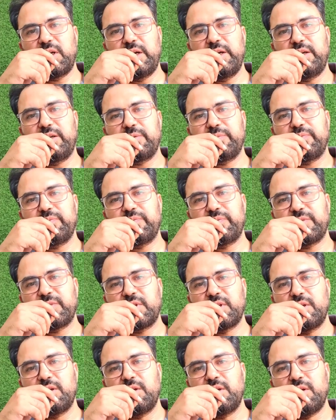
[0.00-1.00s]
right?
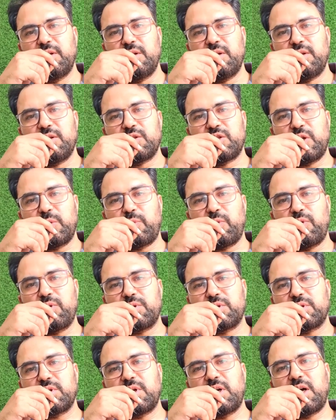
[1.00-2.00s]

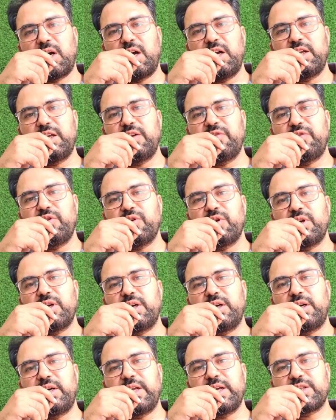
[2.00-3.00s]
Suppose I give you
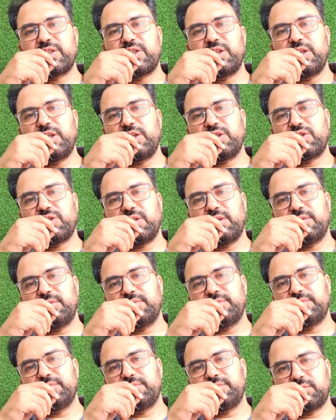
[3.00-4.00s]
a destination.
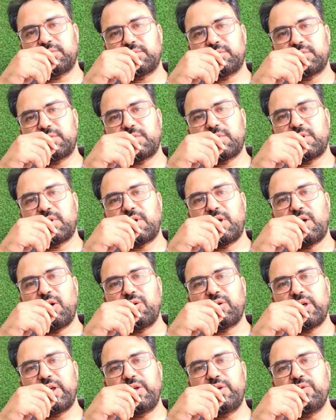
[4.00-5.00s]

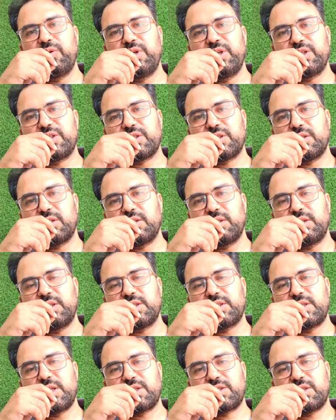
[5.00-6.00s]
How can you reach
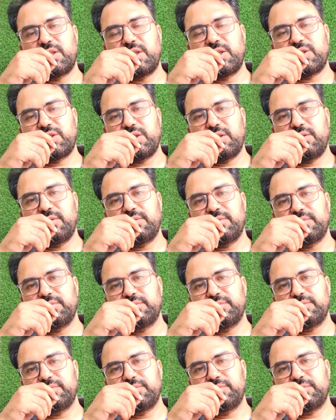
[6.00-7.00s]
this destination?
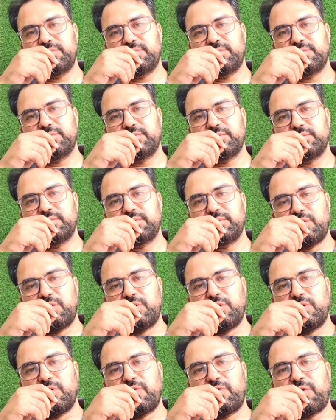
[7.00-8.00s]

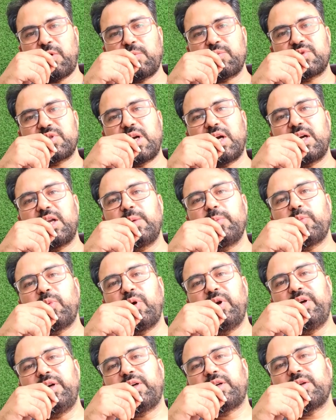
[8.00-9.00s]
From starting
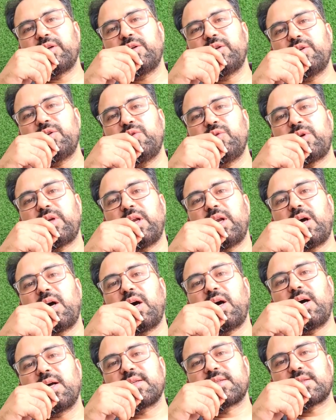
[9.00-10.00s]
point, you can
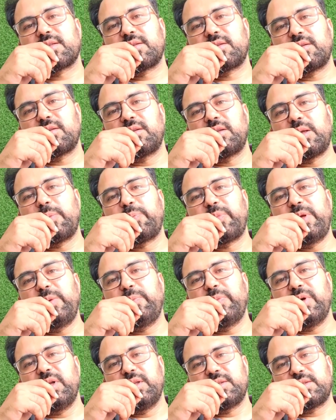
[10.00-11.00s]
ask the
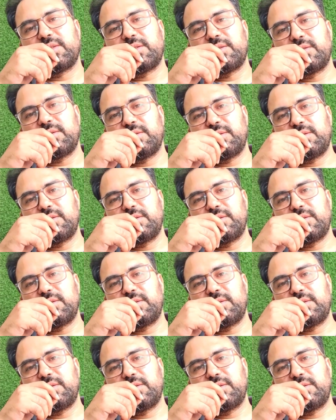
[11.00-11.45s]
peoples